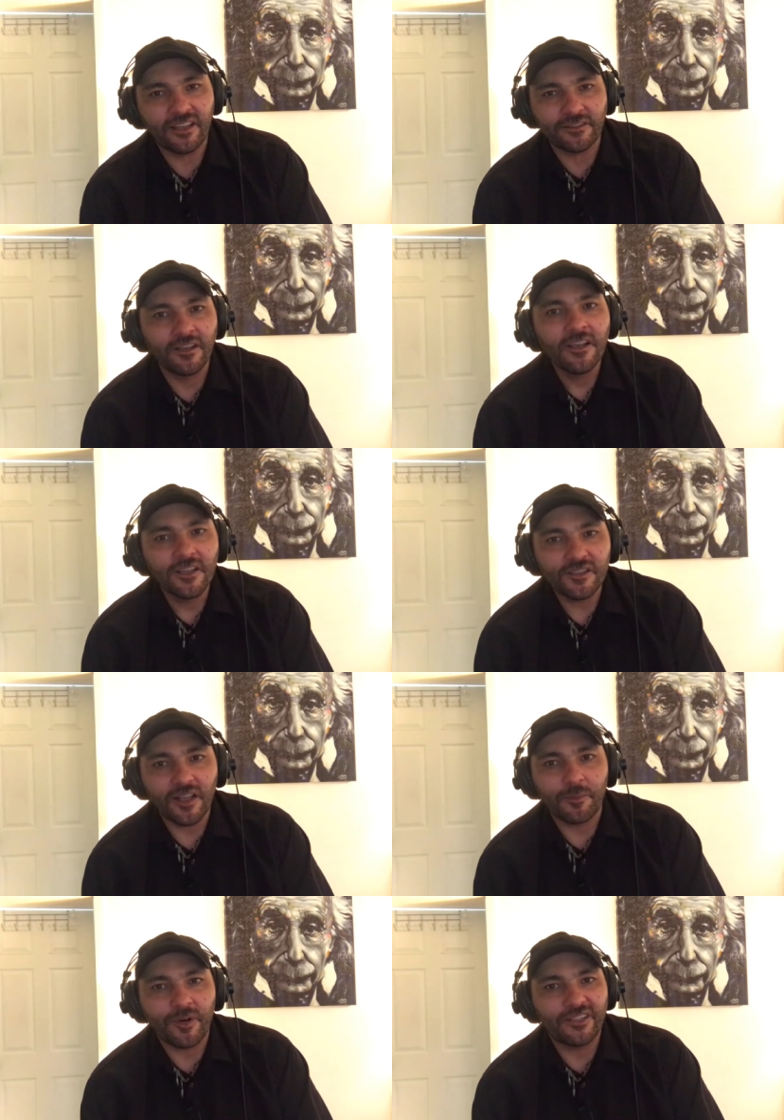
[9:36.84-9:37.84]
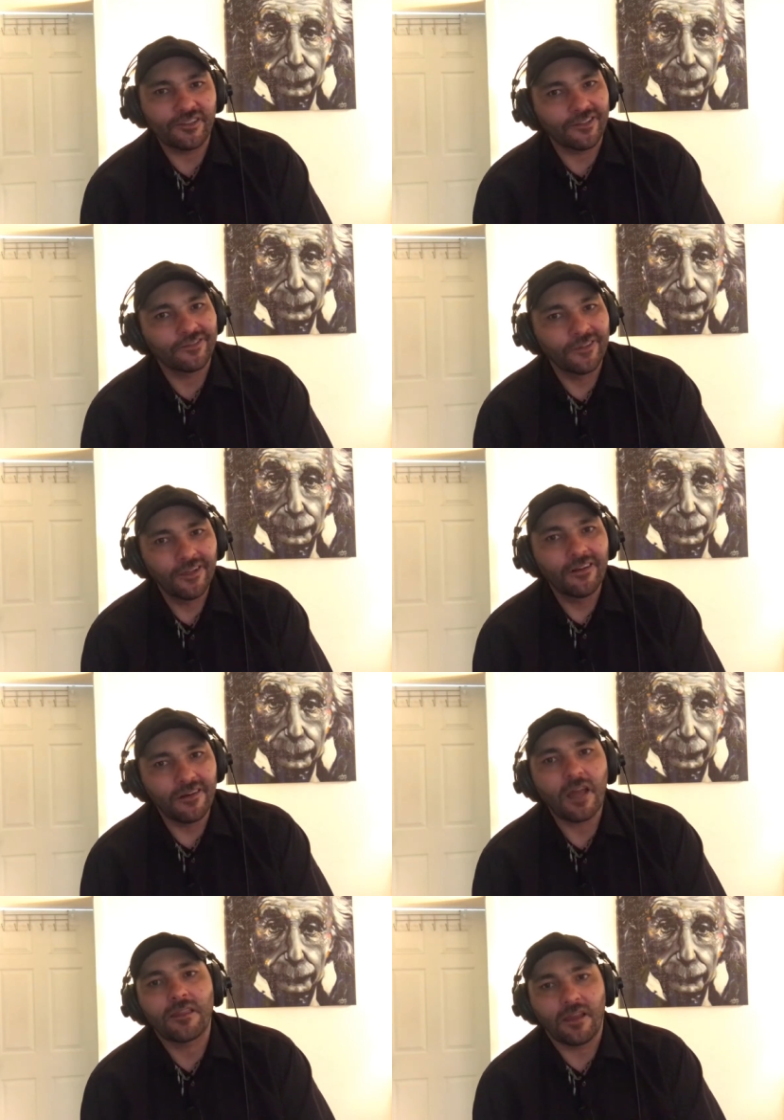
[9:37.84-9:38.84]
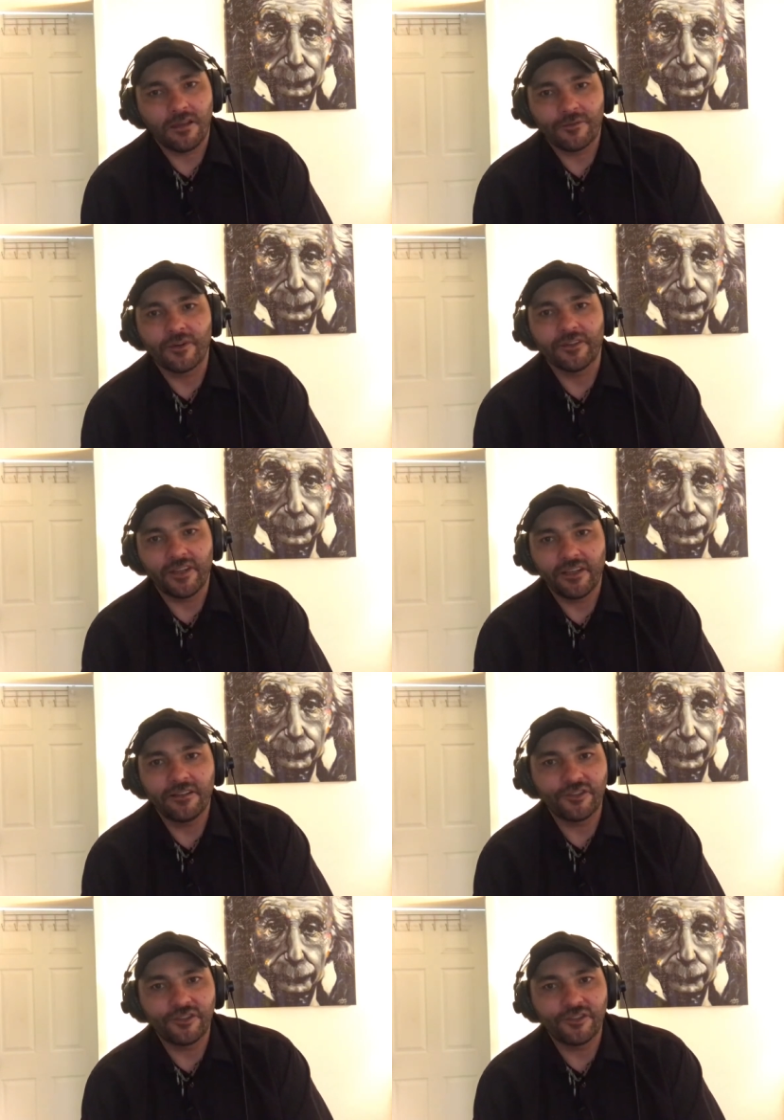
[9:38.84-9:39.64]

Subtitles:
is a celebration of nothing, really, a